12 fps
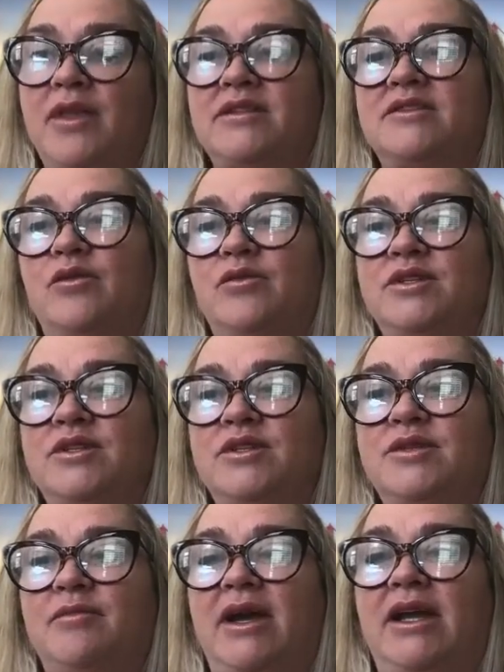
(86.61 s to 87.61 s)
That's always
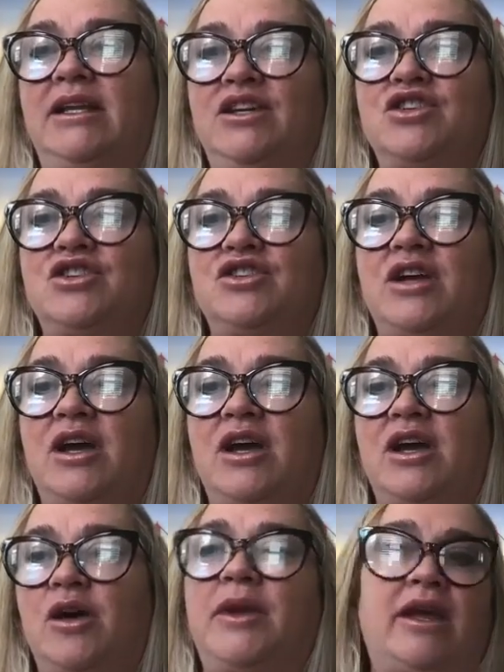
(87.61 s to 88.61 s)
been my niche:
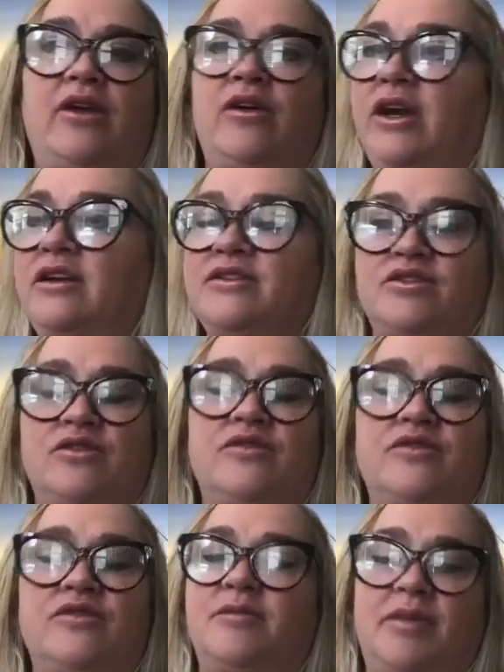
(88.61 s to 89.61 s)
helping, caring,
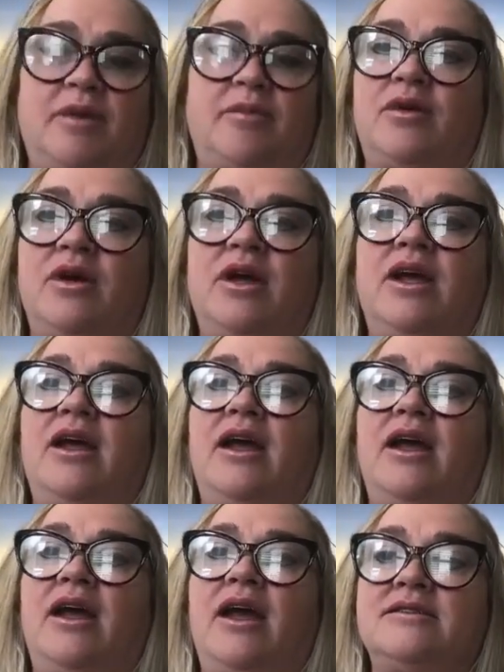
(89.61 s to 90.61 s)
servicing people,
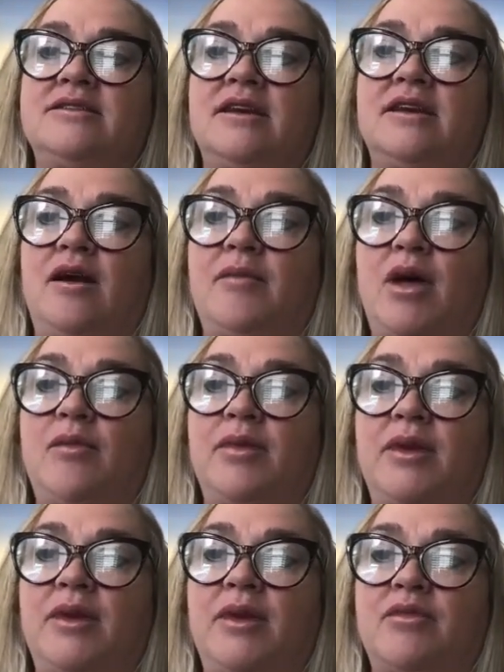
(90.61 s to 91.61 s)
and
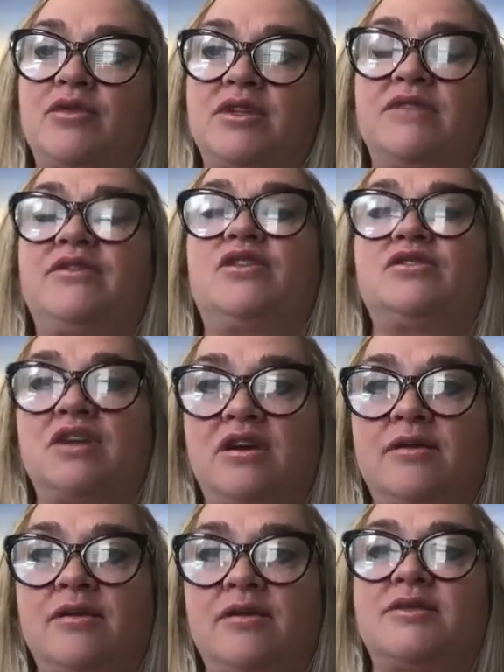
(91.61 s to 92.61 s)
helping them through the difficult
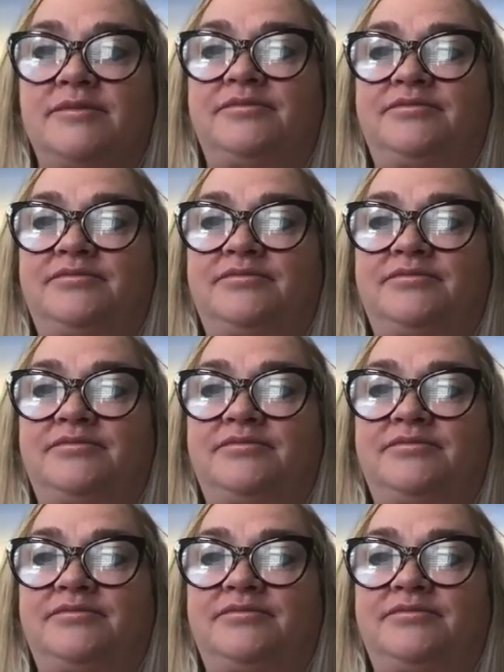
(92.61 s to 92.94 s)
times.